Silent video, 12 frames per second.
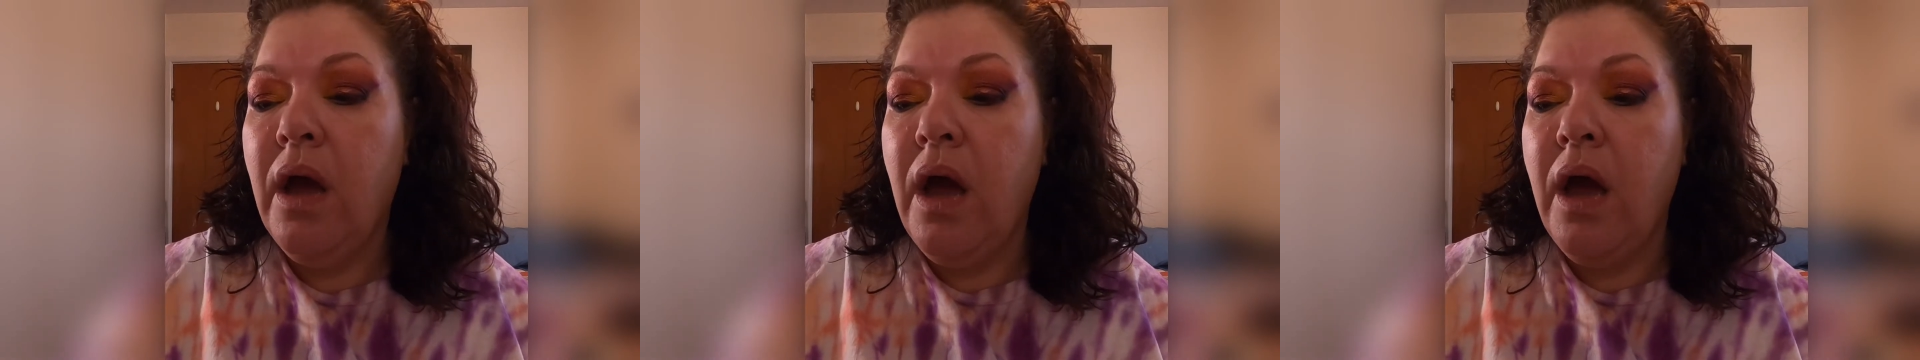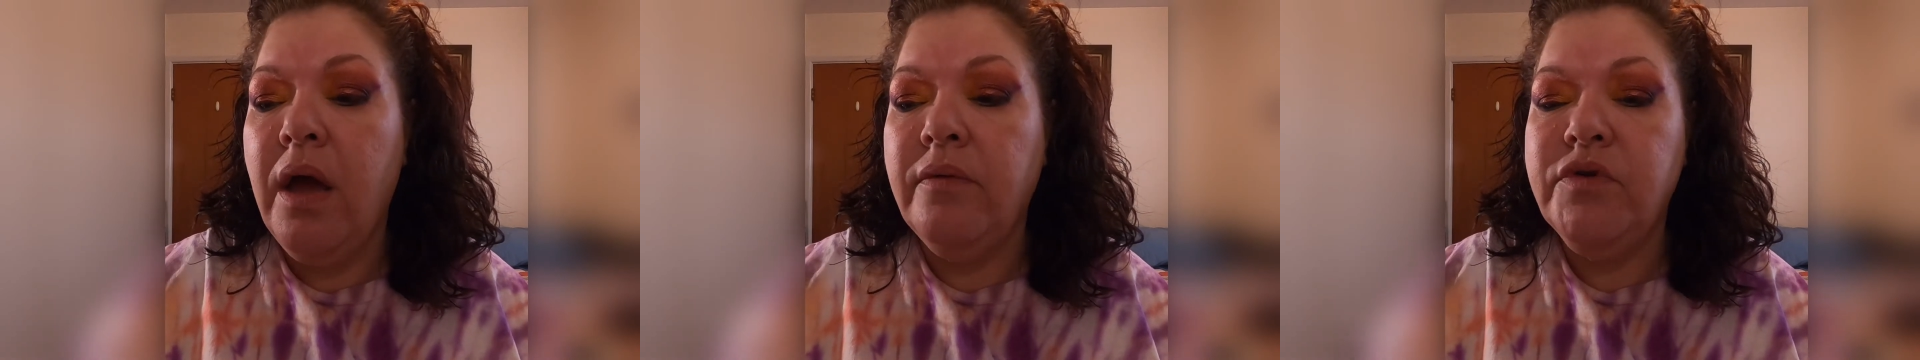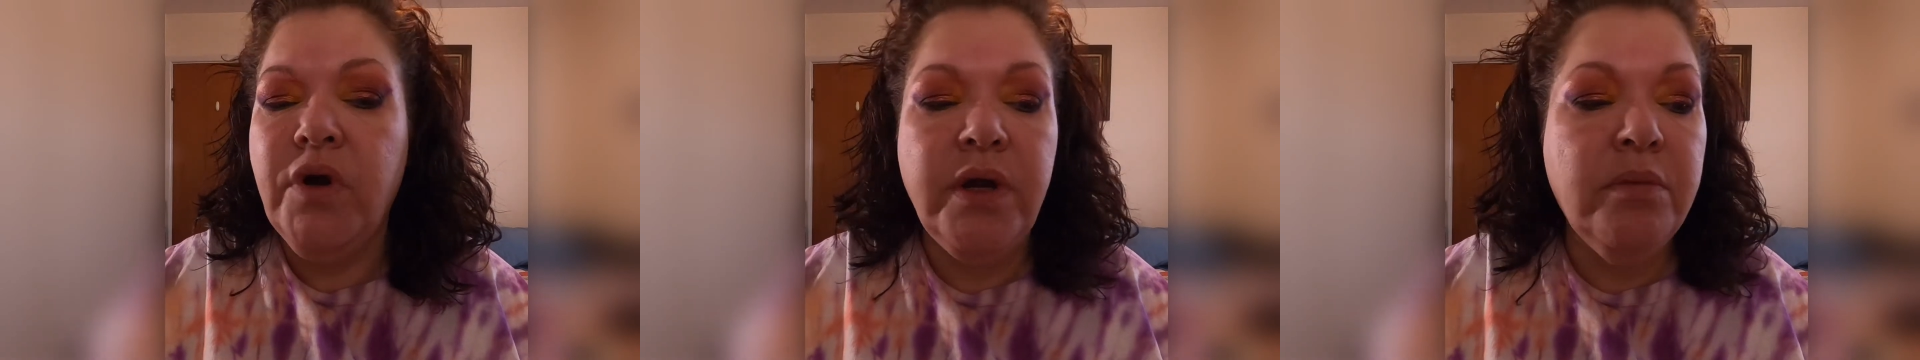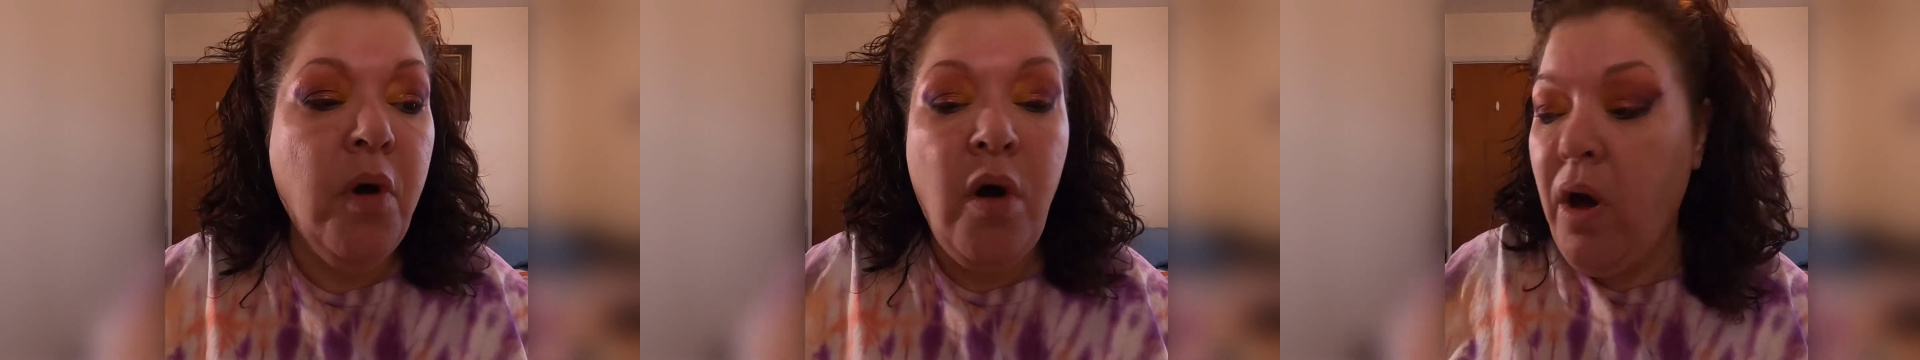I've
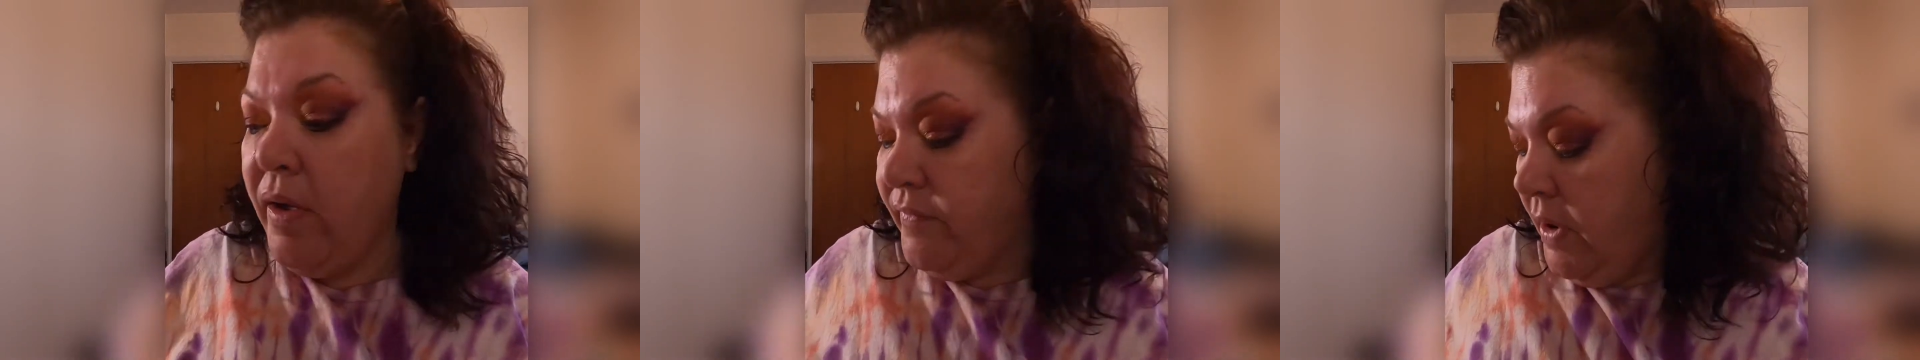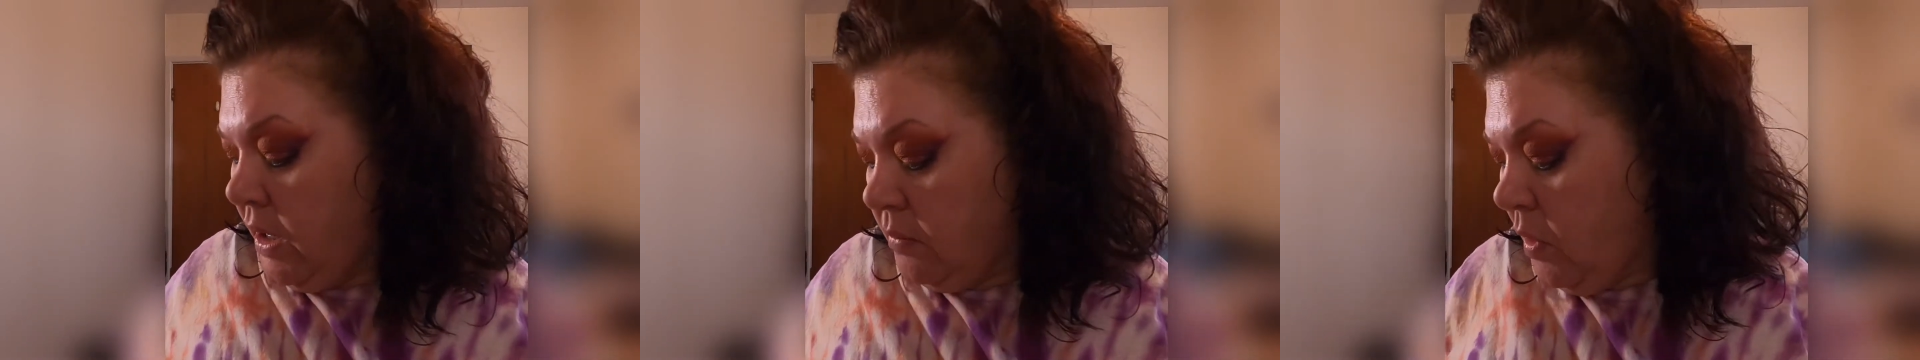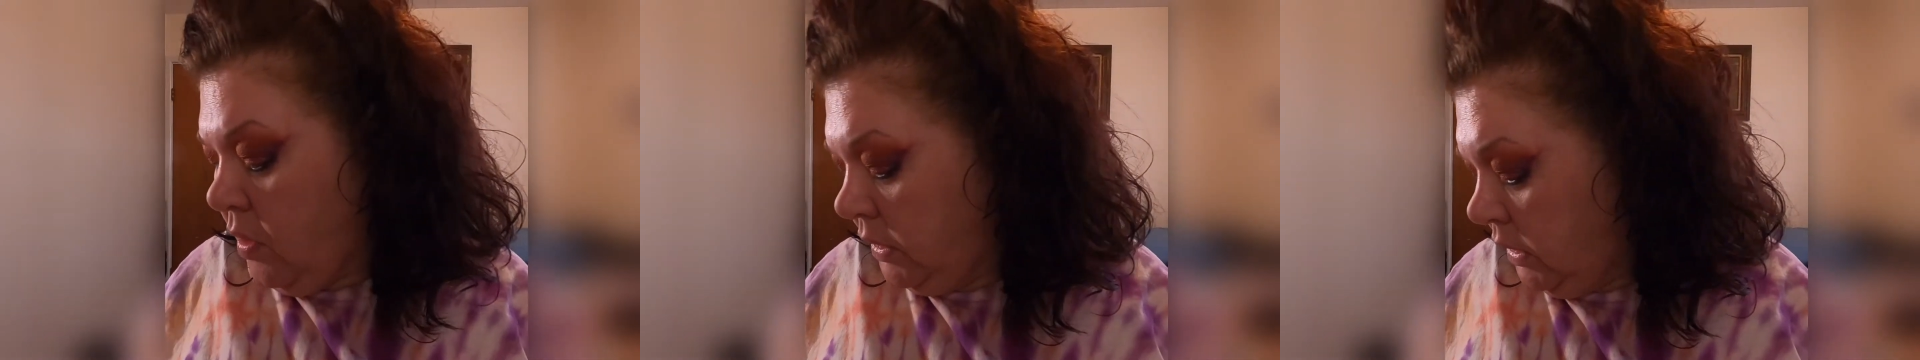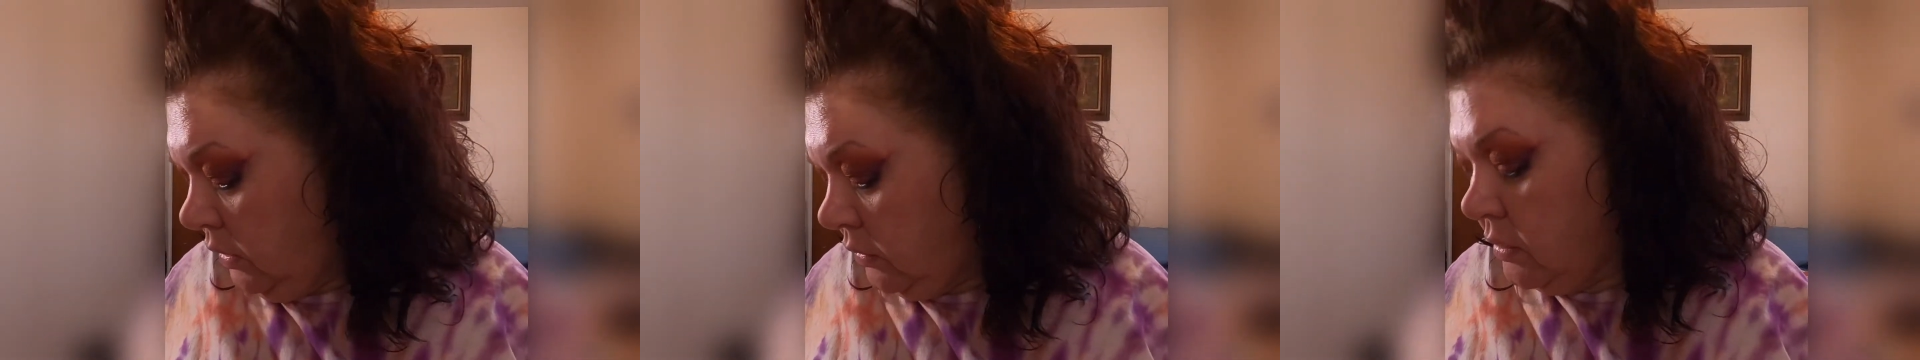tried them all. I've got them all
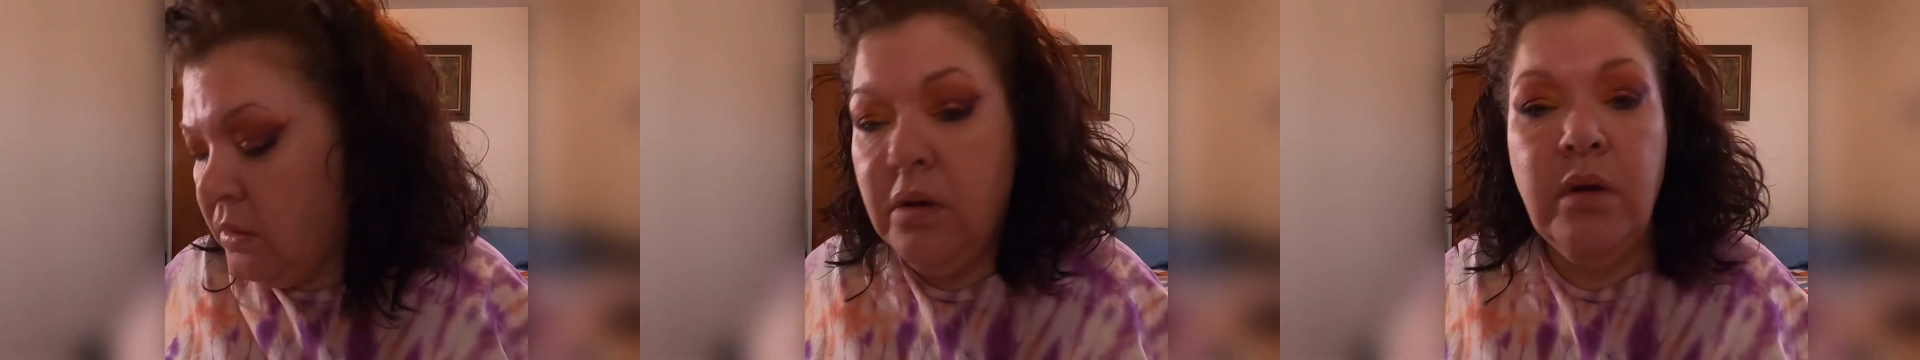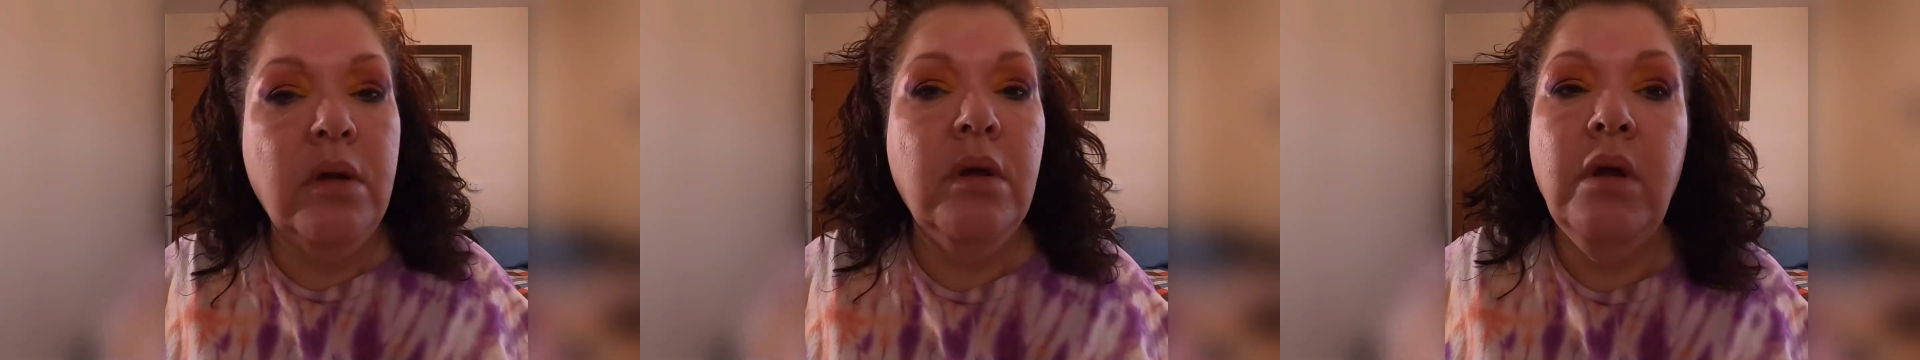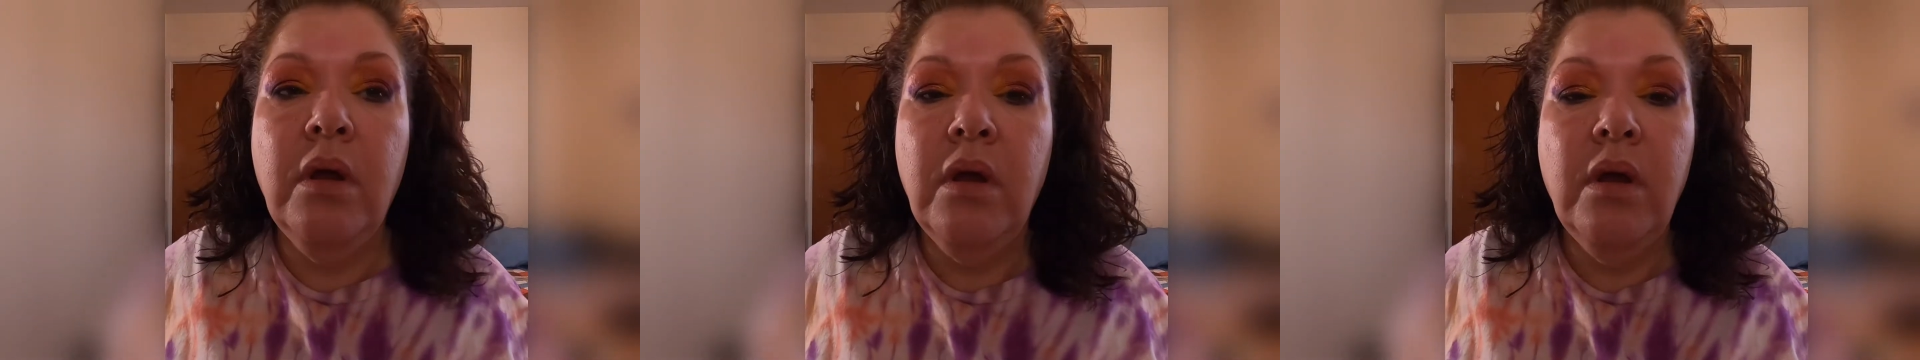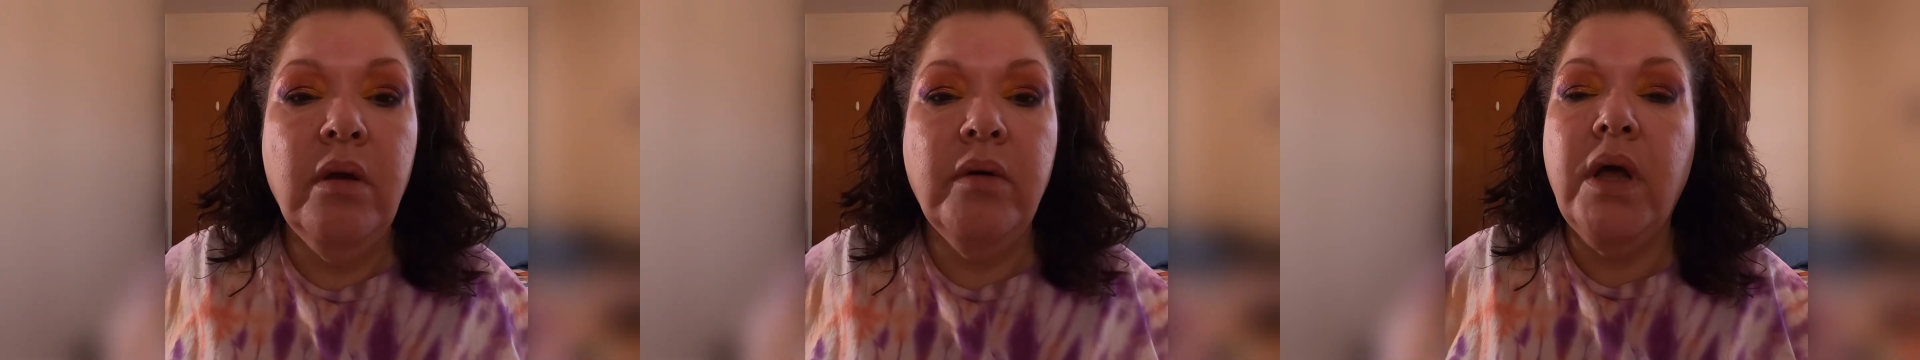here.
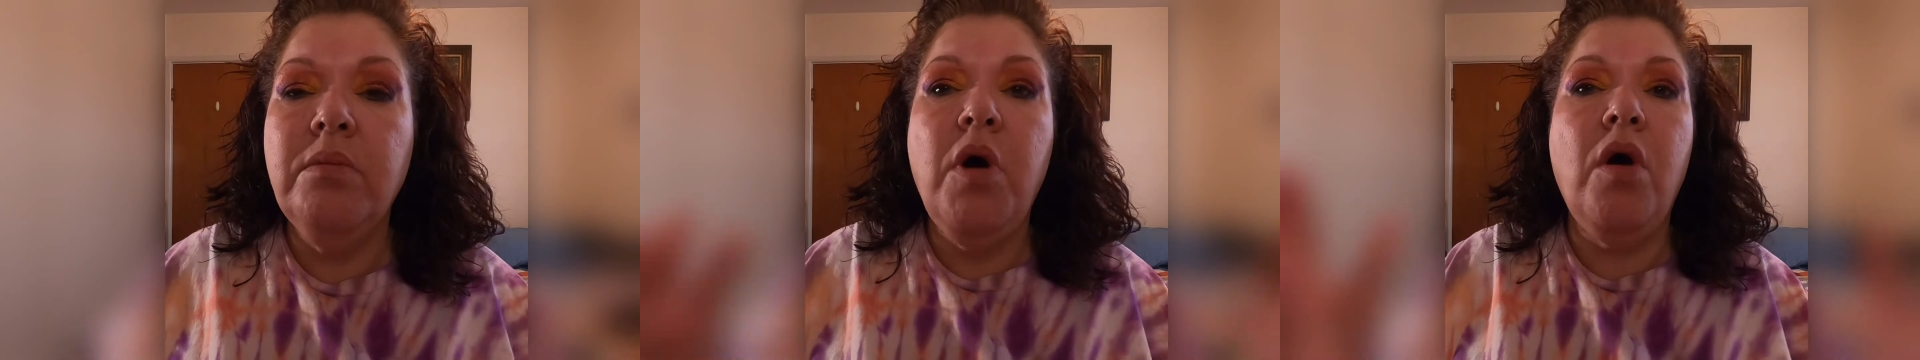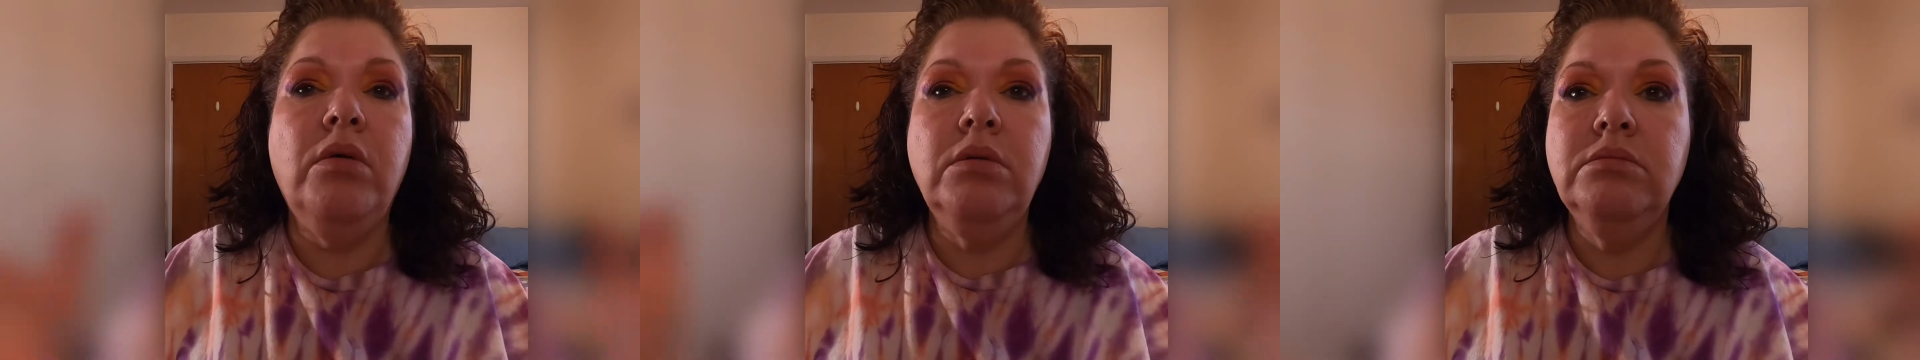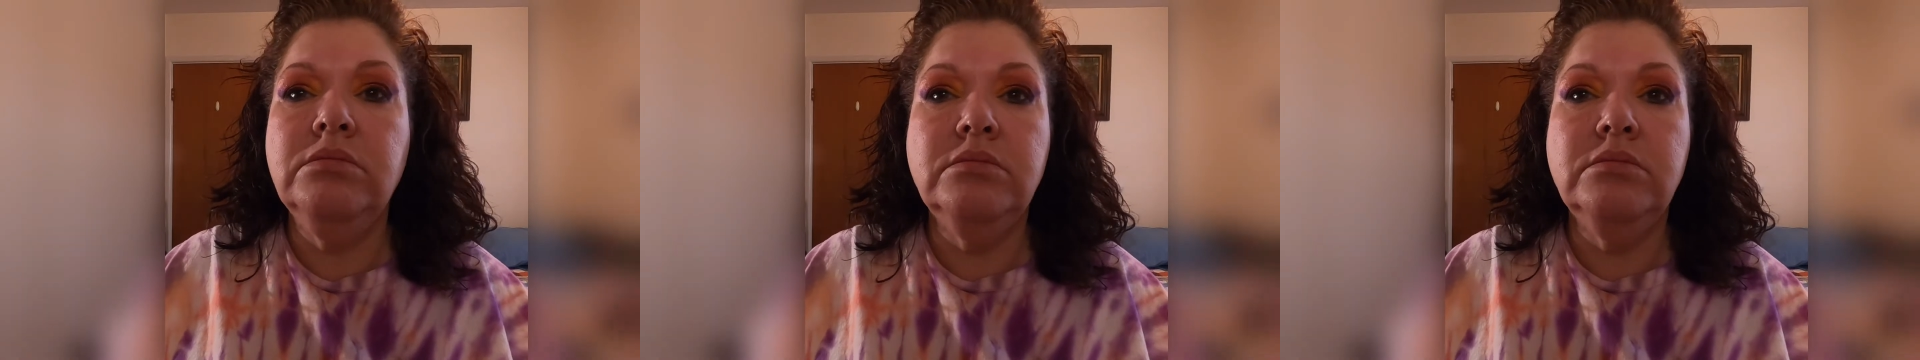Got them all.